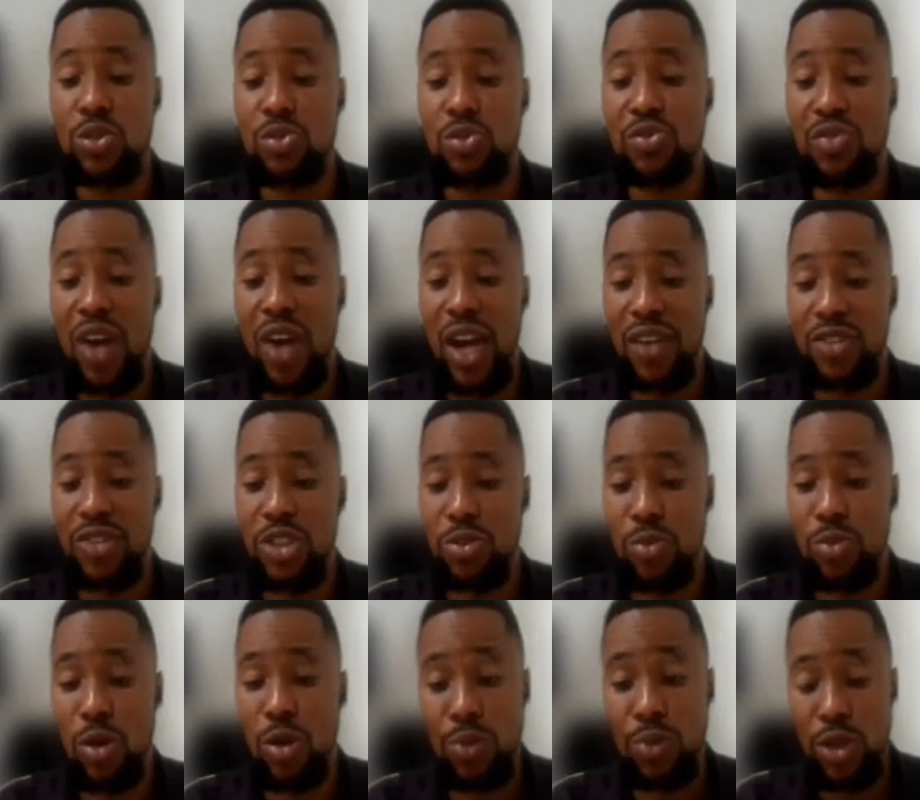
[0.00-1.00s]
to 5
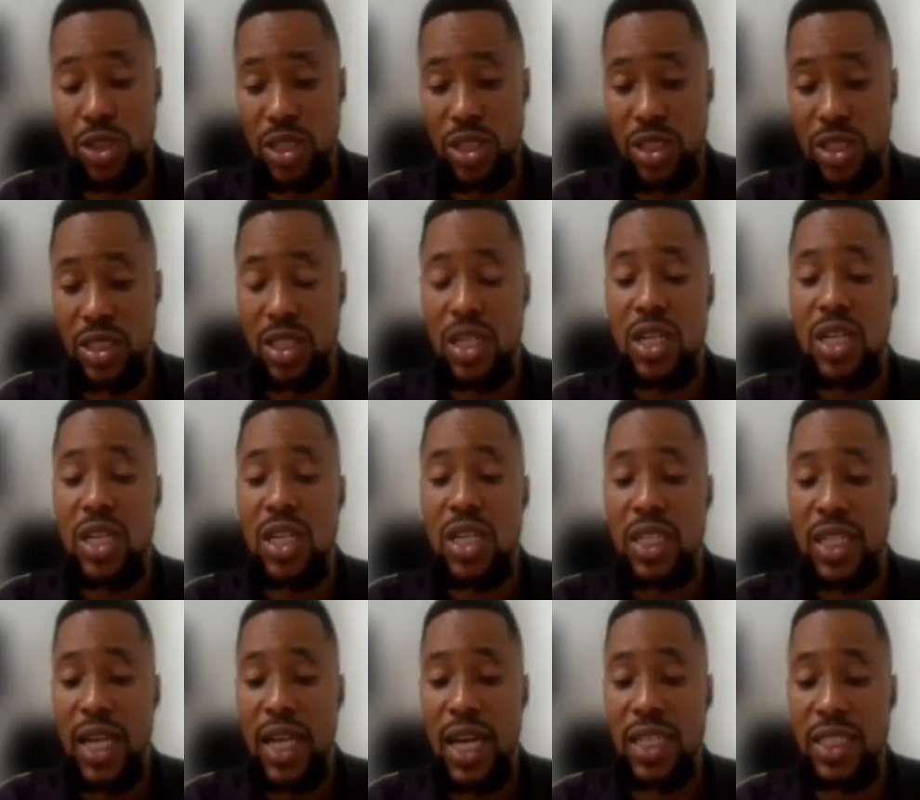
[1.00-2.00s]
small boxes.
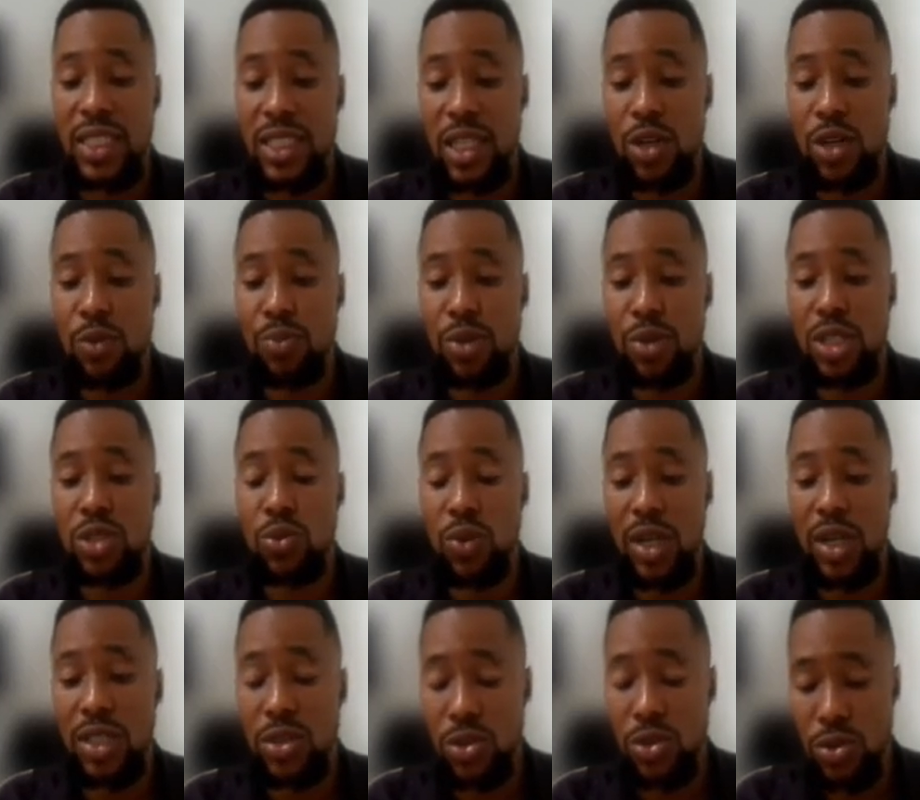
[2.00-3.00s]
That is 0.12
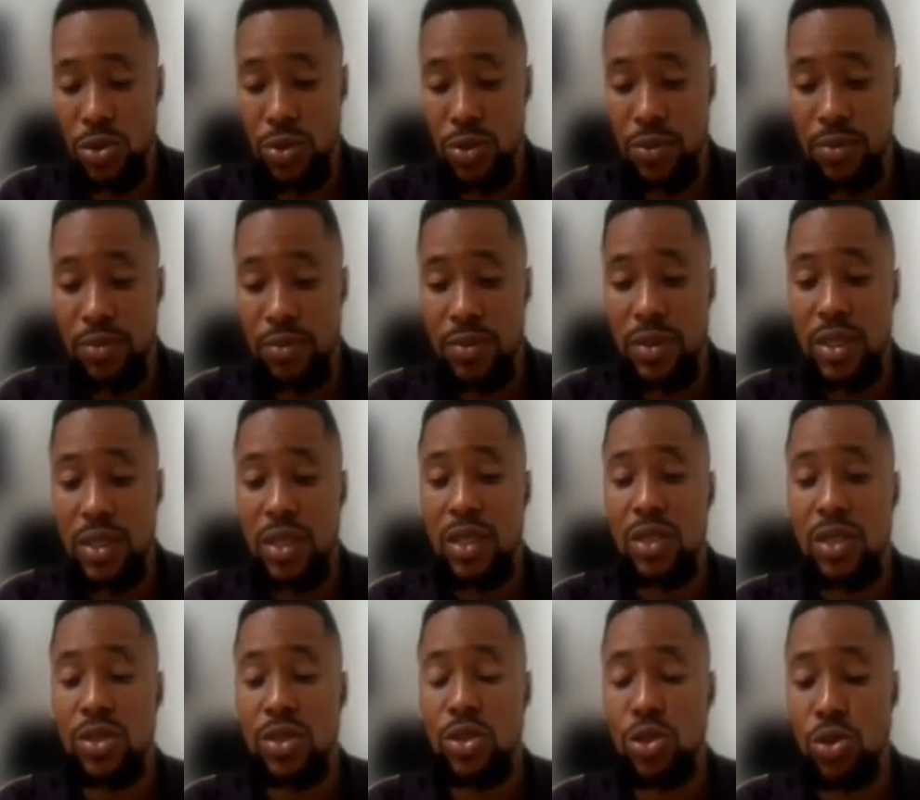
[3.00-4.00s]

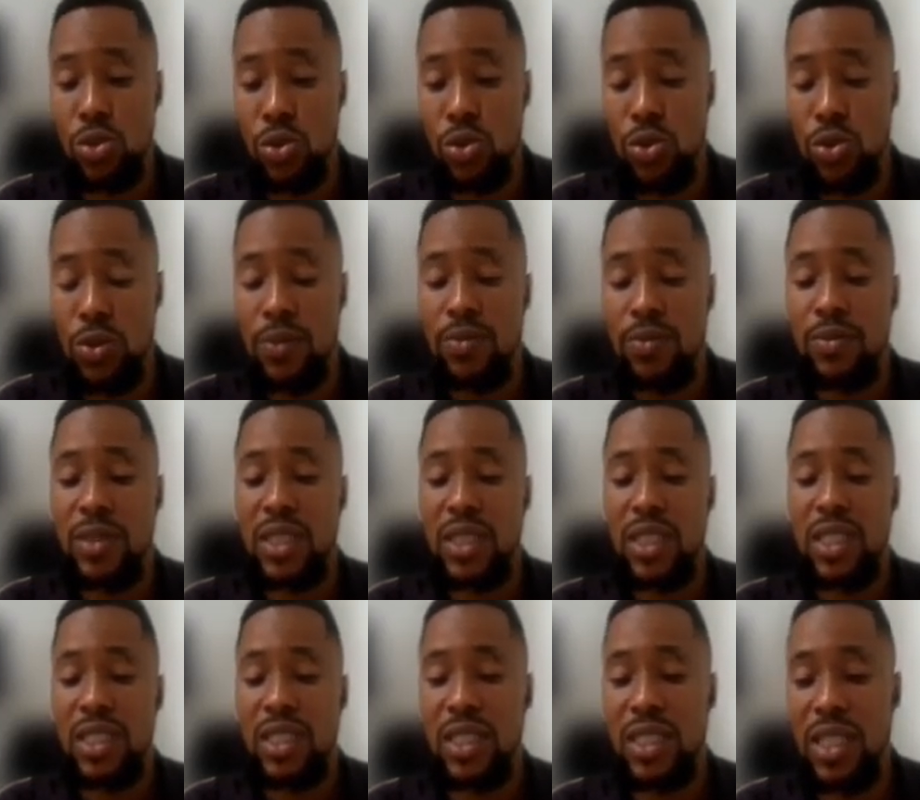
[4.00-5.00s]
to
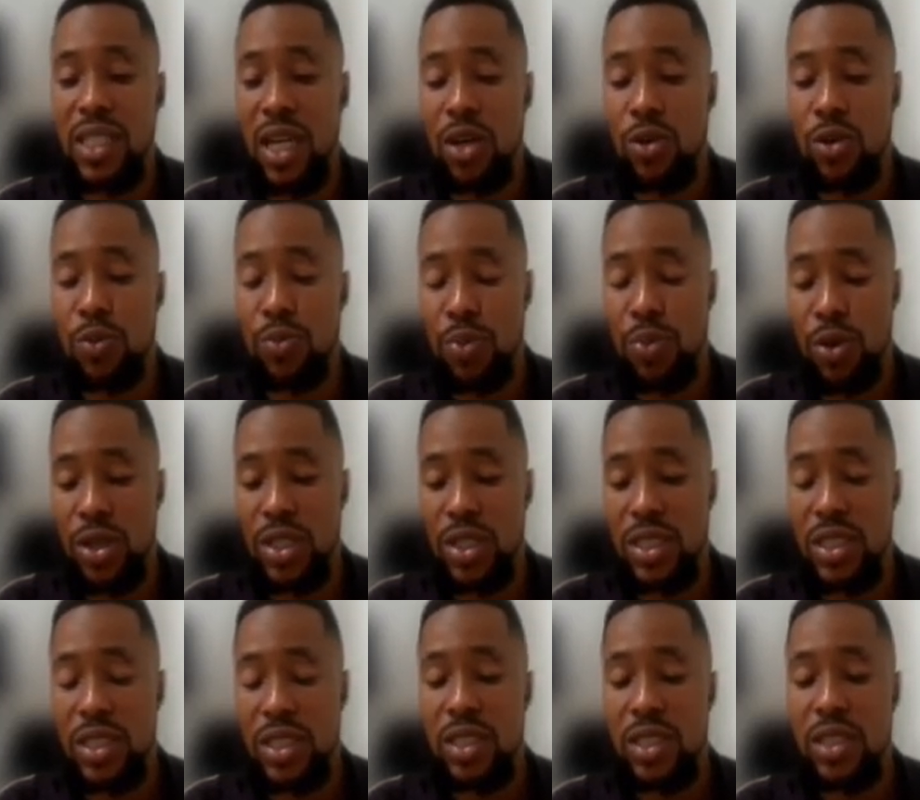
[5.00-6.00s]
0.20
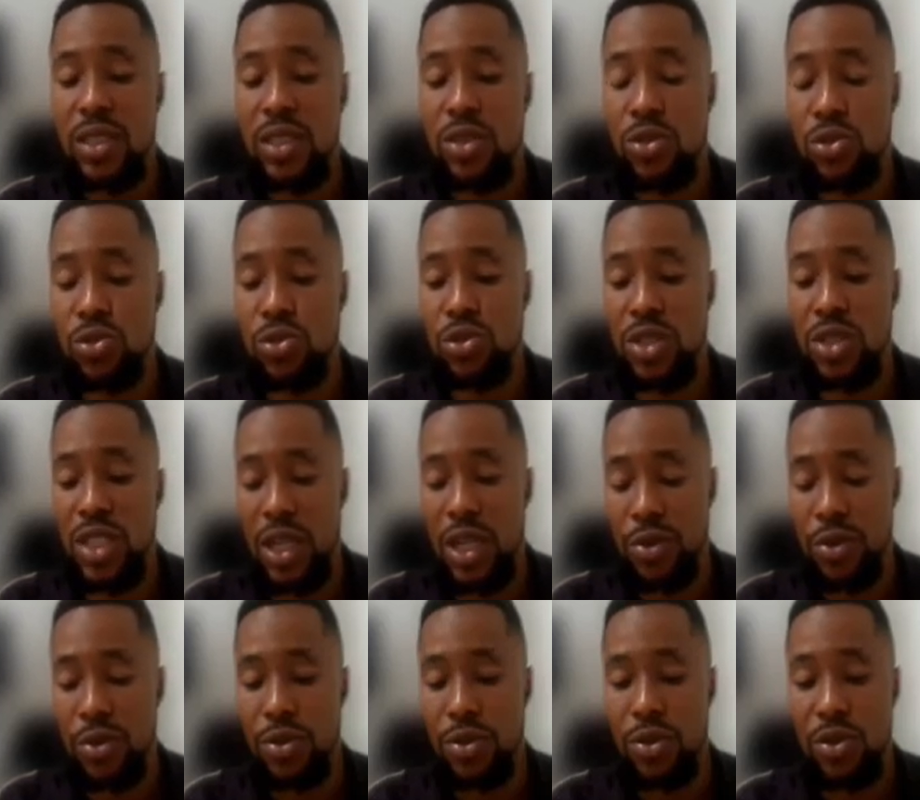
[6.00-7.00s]

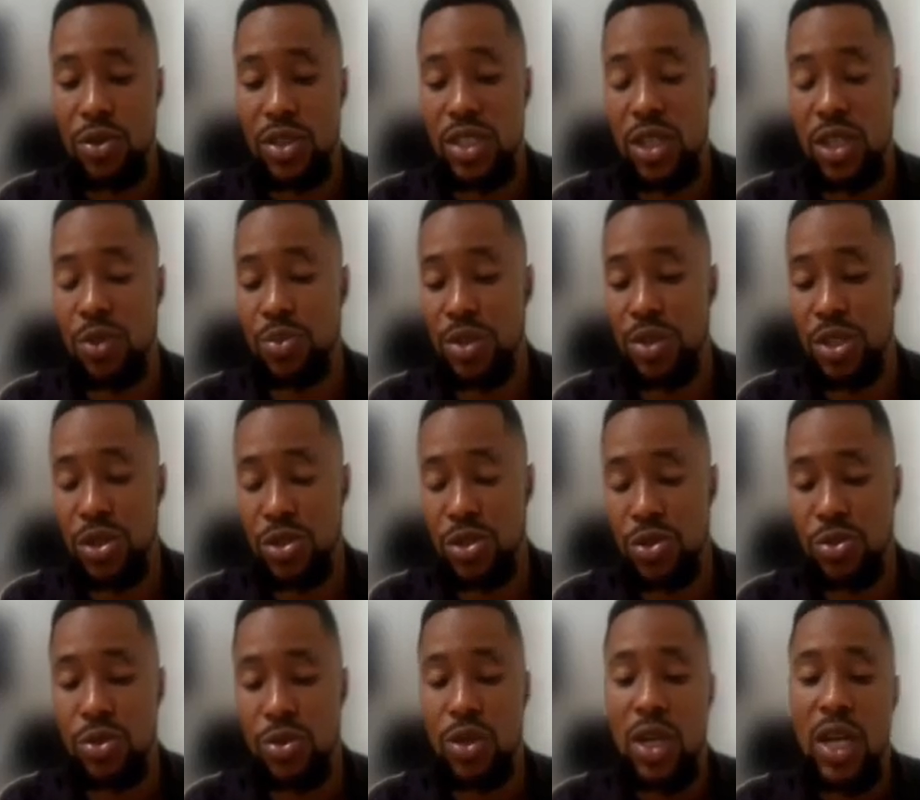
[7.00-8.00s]
or
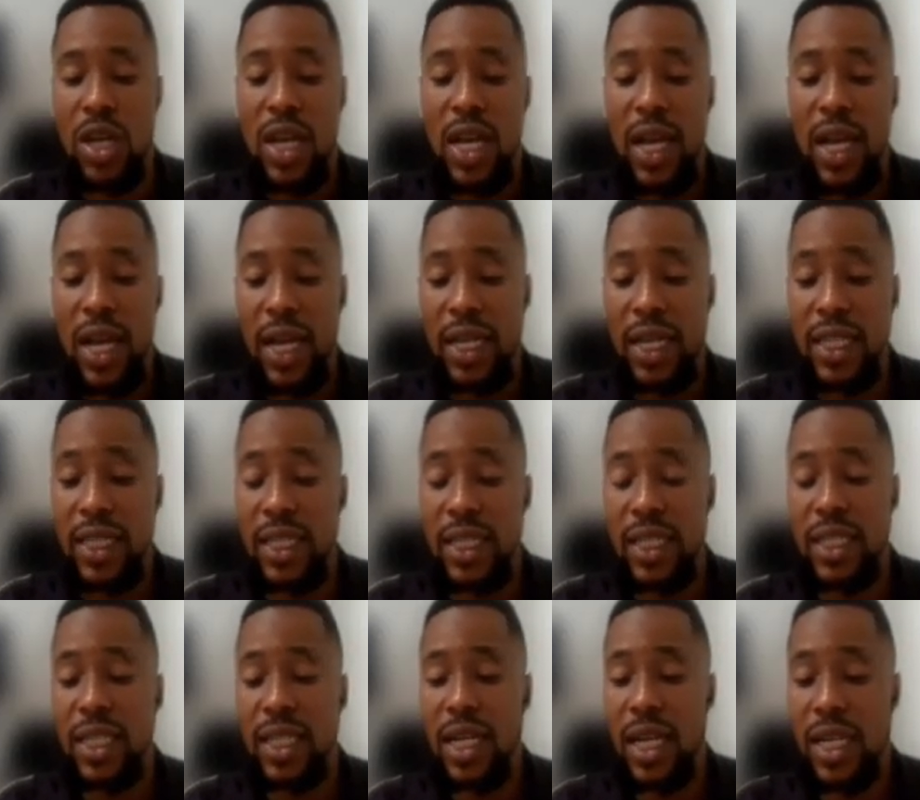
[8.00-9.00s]
0.2.
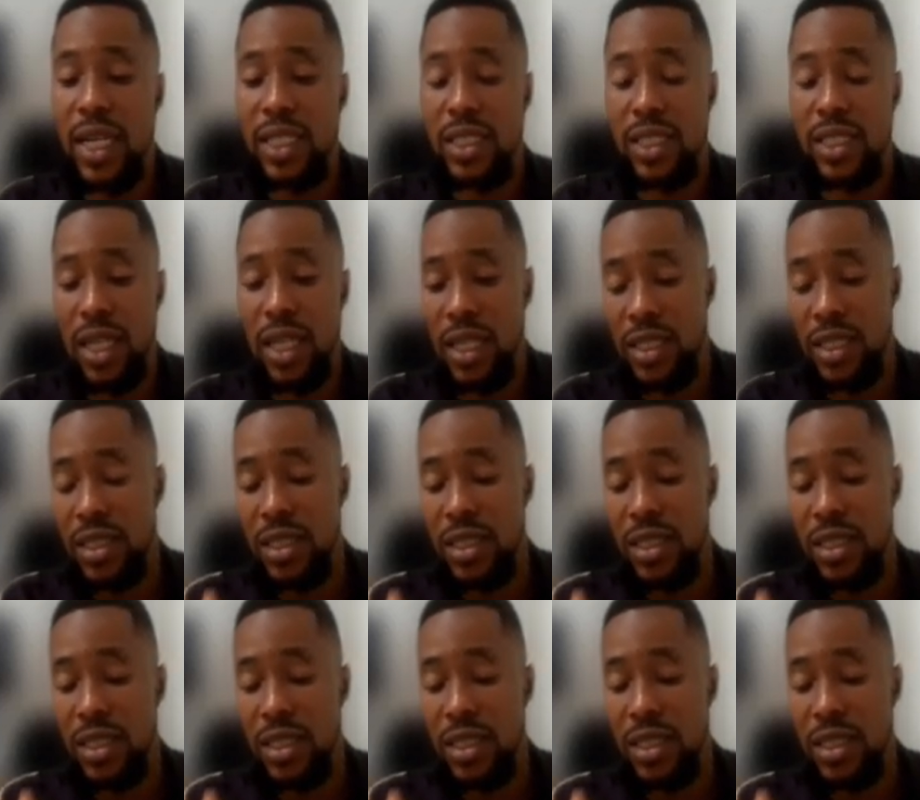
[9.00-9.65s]
Anything less than